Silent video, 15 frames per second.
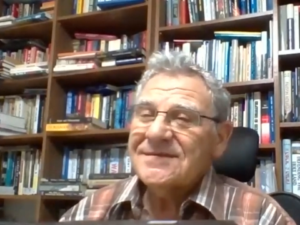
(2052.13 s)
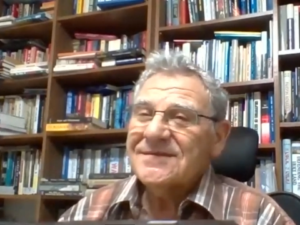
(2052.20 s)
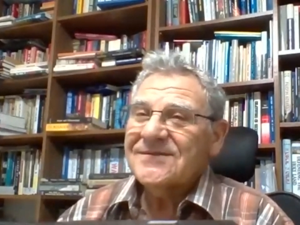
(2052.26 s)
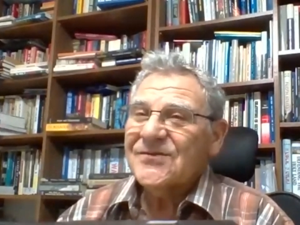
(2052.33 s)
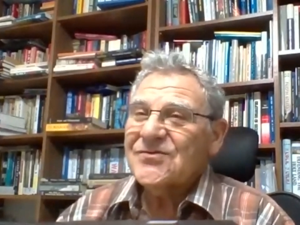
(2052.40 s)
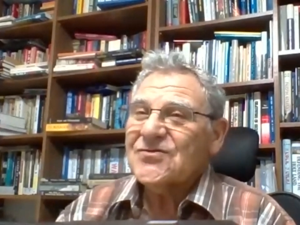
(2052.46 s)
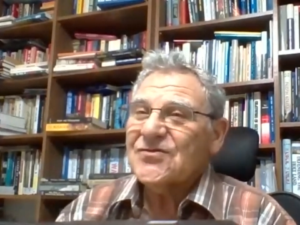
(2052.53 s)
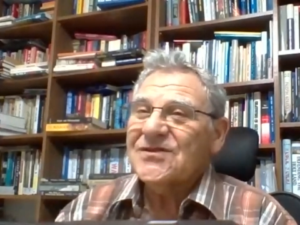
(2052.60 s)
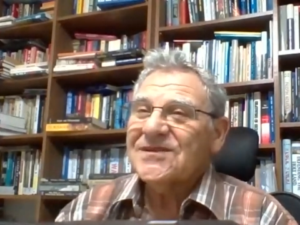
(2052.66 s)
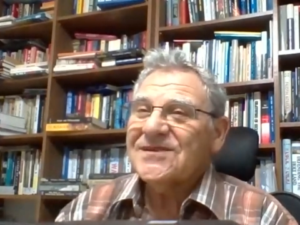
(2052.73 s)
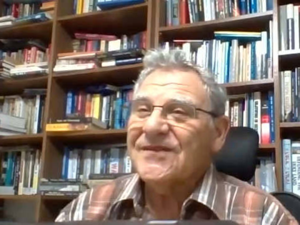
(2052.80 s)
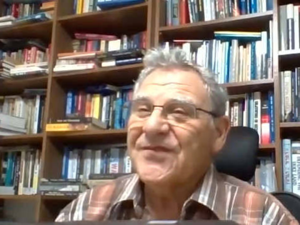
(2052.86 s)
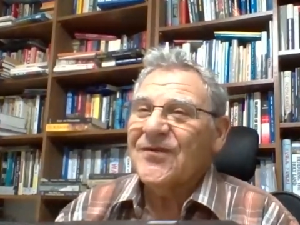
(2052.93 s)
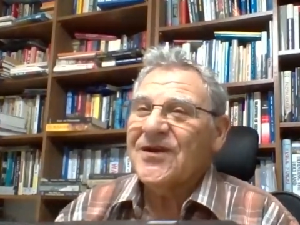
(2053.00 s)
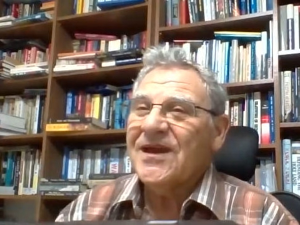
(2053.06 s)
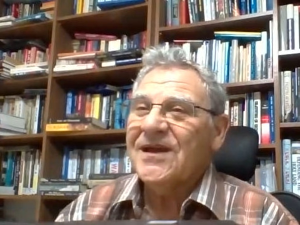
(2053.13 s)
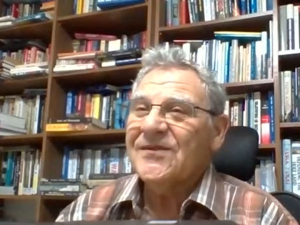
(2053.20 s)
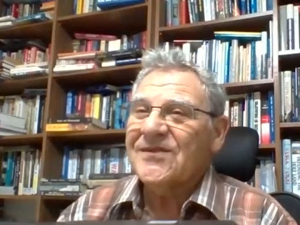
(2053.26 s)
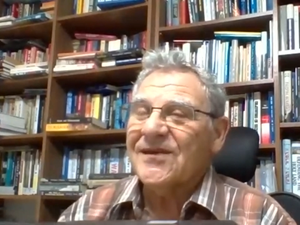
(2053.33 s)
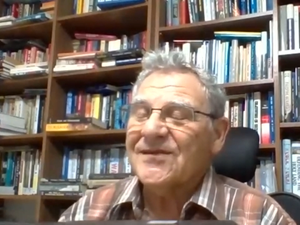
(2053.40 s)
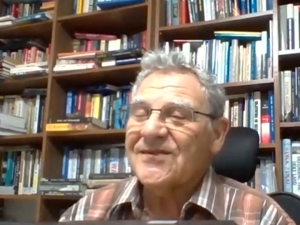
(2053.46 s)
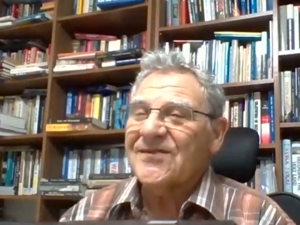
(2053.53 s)
We shouldn't forget
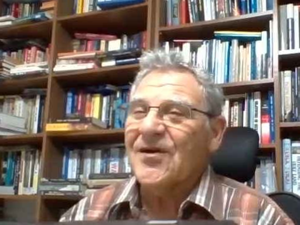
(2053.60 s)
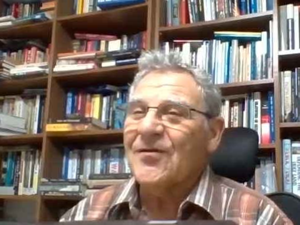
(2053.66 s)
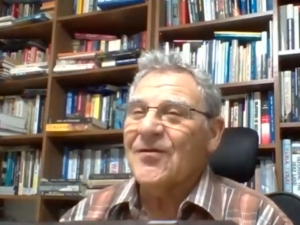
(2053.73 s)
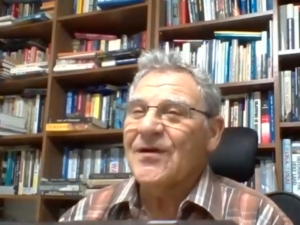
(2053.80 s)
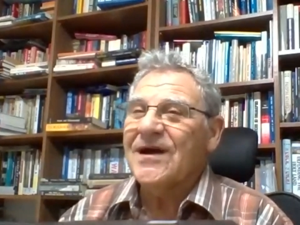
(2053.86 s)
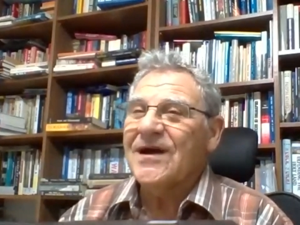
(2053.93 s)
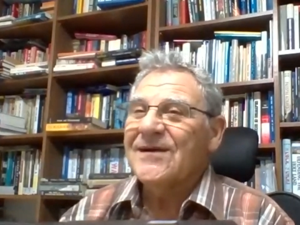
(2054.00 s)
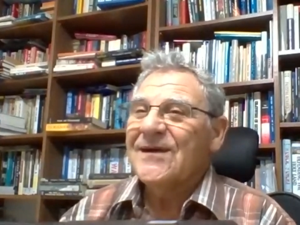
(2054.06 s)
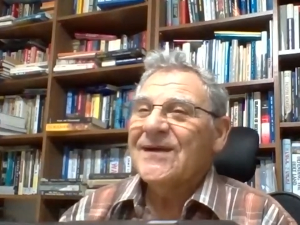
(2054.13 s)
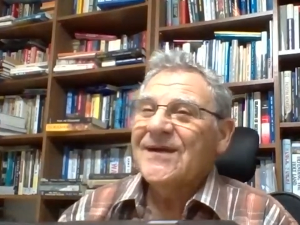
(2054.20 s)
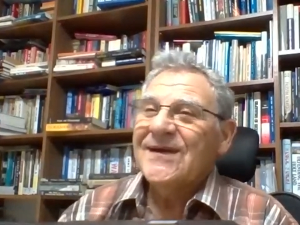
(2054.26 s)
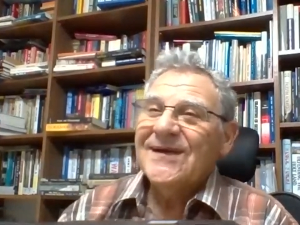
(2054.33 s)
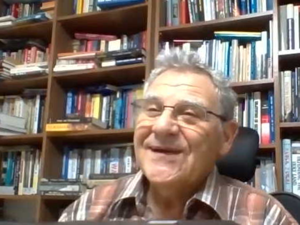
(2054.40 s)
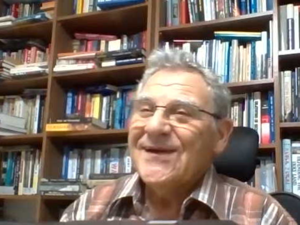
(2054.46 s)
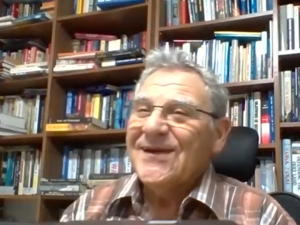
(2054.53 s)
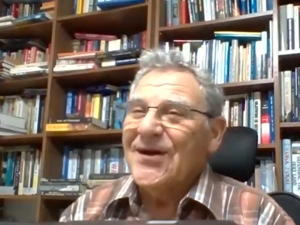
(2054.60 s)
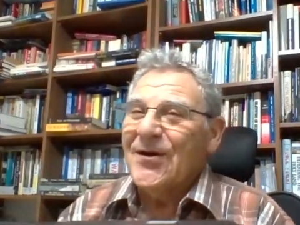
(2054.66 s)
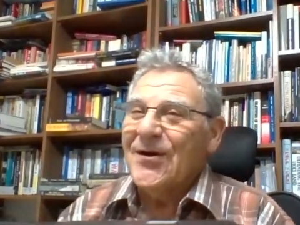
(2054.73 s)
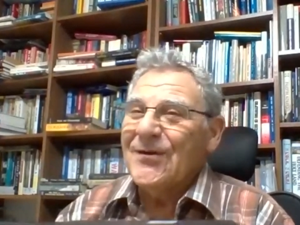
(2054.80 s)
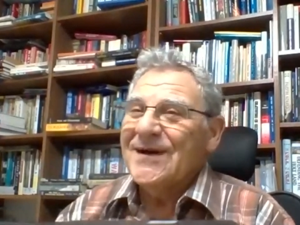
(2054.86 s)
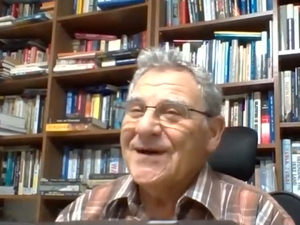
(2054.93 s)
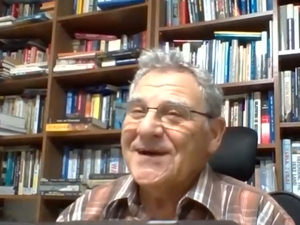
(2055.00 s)
that. So,
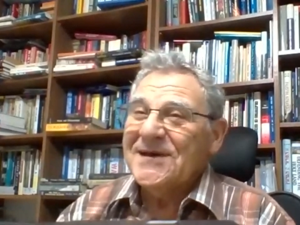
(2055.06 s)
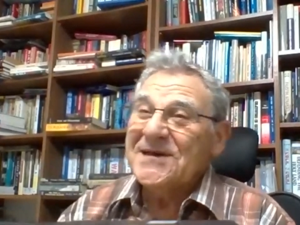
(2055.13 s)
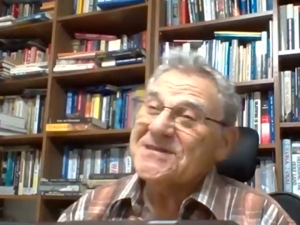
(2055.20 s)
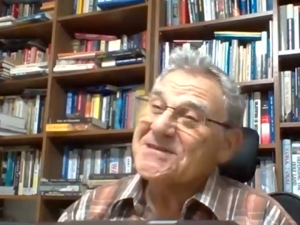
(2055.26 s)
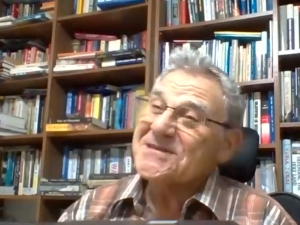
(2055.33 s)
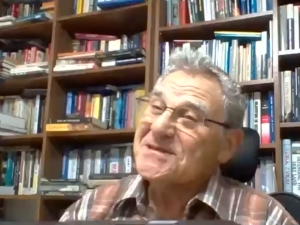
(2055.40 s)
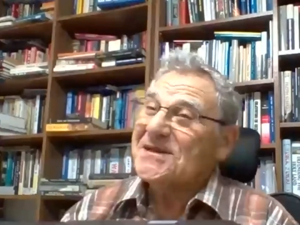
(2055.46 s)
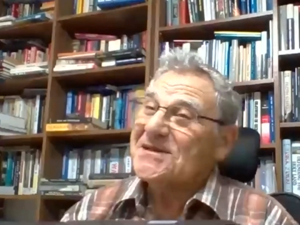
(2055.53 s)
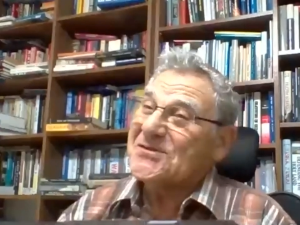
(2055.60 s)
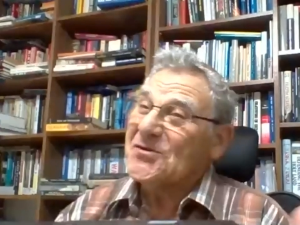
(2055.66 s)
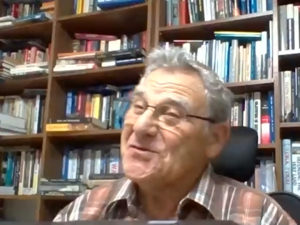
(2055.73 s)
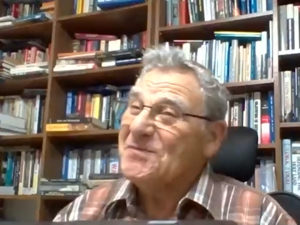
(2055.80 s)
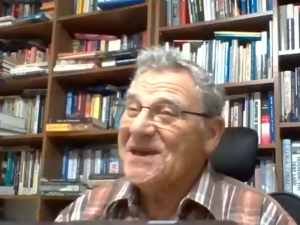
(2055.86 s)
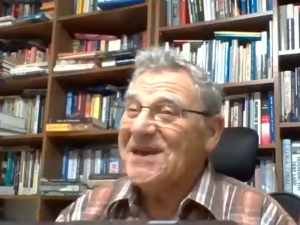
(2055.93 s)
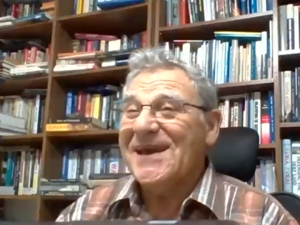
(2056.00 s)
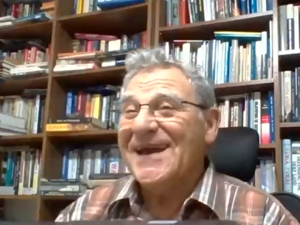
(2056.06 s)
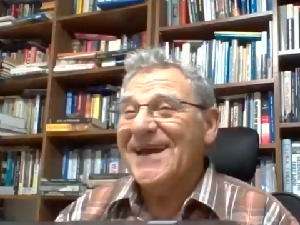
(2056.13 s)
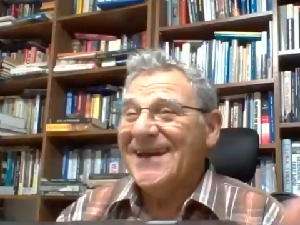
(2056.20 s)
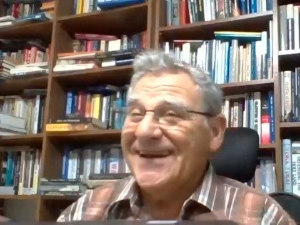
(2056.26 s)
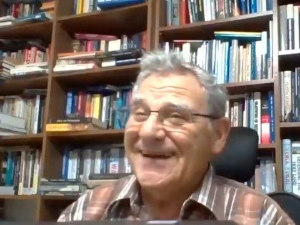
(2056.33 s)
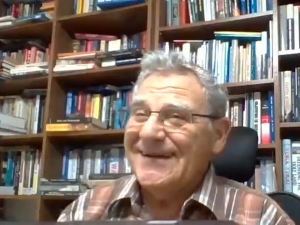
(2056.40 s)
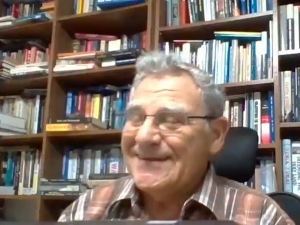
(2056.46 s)
it could be
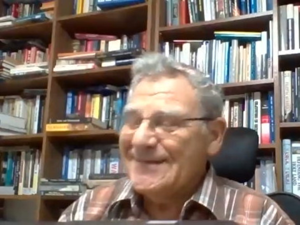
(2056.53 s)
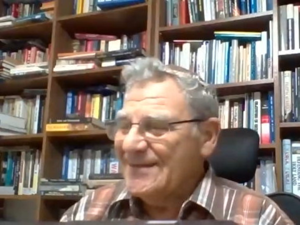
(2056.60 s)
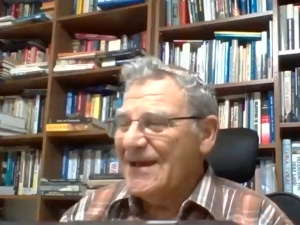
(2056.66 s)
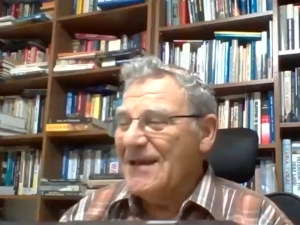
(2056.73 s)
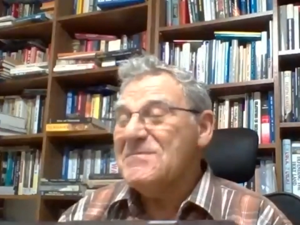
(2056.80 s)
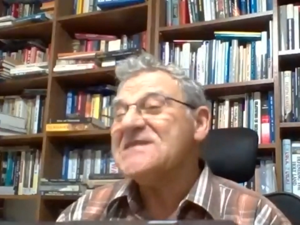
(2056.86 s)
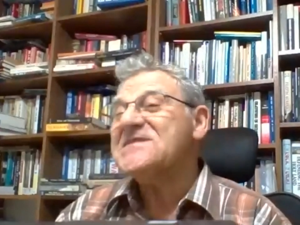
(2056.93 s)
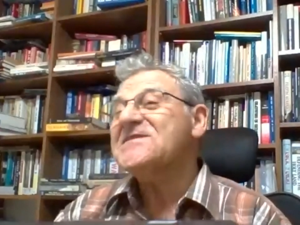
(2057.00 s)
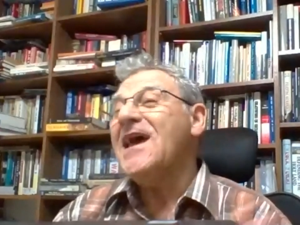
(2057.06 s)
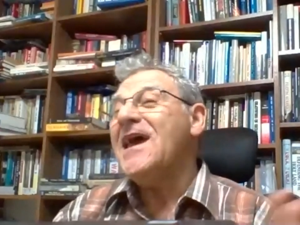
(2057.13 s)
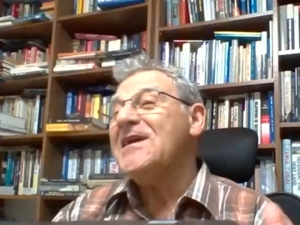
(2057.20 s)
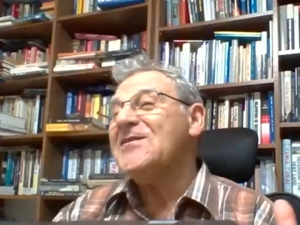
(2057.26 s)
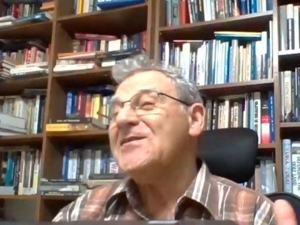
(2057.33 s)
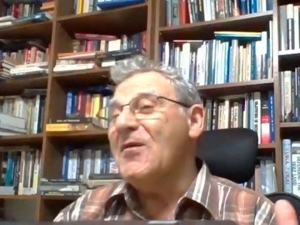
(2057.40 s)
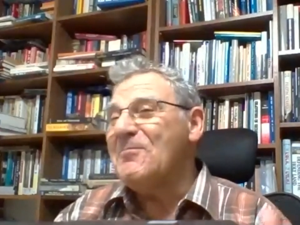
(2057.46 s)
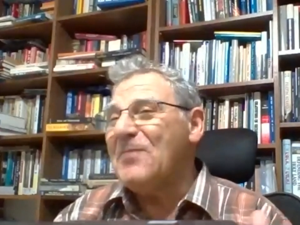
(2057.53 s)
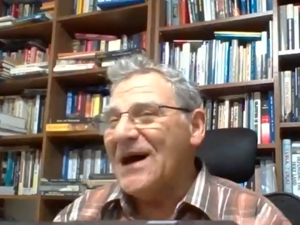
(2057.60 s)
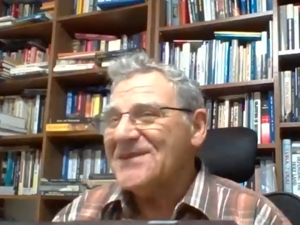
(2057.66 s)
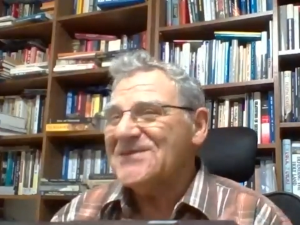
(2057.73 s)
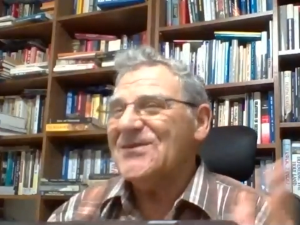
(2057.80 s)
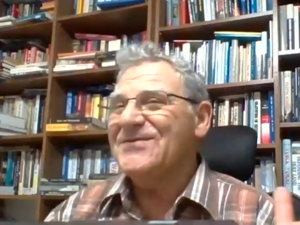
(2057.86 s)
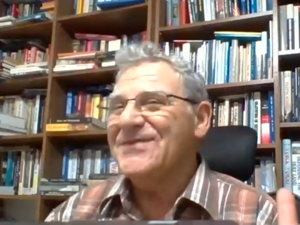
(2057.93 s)
a mistake on
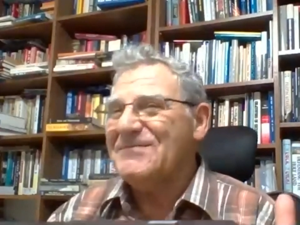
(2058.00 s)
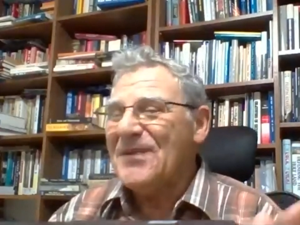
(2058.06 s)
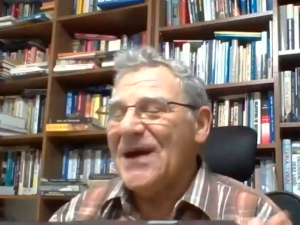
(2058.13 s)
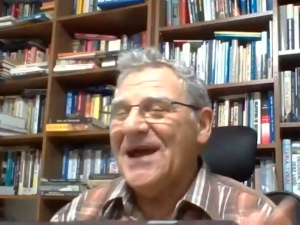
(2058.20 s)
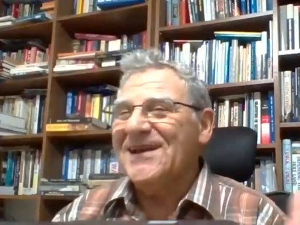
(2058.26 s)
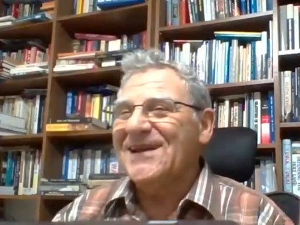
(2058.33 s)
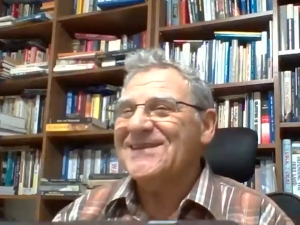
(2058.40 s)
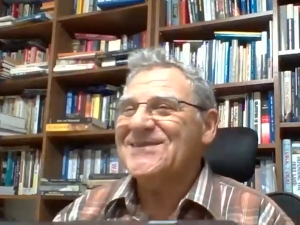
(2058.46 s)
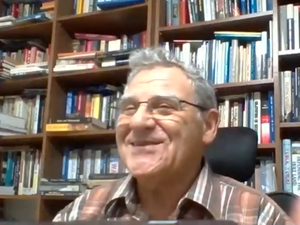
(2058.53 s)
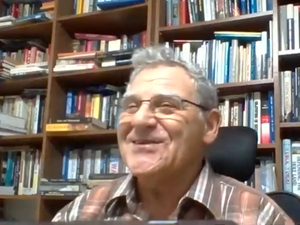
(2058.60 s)
part of a pilot.